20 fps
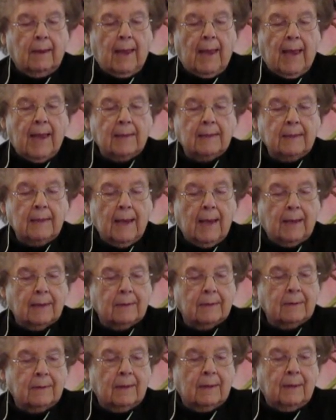And
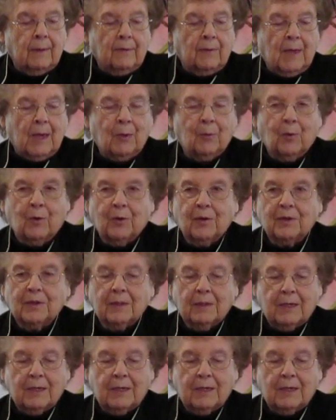yet, they weren't